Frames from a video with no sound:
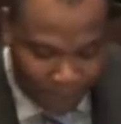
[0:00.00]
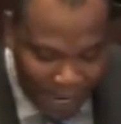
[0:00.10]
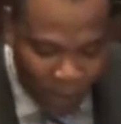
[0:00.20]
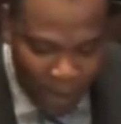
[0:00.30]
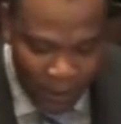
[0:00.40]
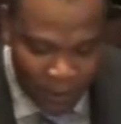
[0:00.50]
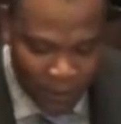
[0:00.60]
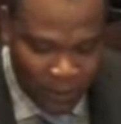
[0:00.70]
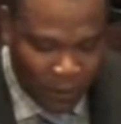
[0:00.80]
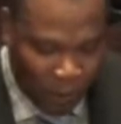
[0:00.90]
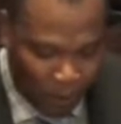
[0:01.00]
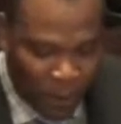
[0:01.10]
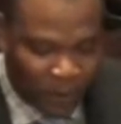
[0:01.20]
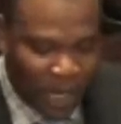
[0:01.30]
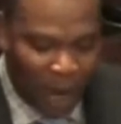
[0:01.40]
power
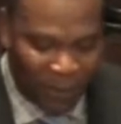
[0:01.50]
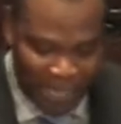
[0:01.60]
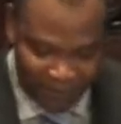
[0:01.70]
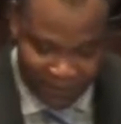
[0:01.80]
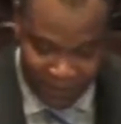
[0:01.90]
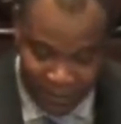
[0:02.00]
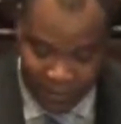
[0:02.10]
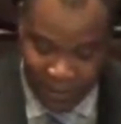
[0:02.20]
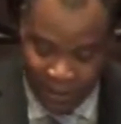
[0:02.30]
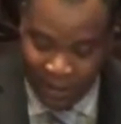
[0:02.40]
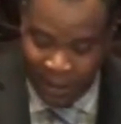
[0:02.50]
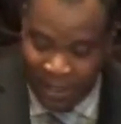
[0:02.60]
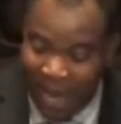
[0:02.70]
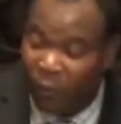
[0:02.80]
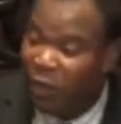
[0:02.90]
upon our lives.
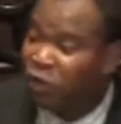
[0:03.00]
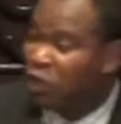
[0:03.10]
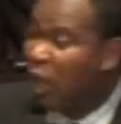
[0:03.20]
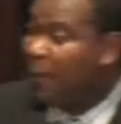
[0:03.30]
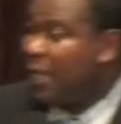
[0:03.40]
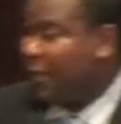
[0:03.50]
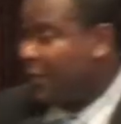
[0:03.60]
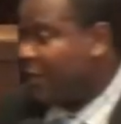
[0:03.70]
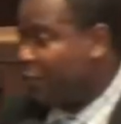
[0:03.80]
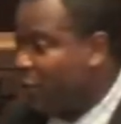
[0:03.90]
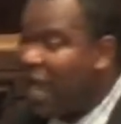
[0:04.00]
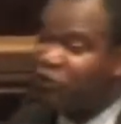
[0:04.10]
I'm going to stop here. We have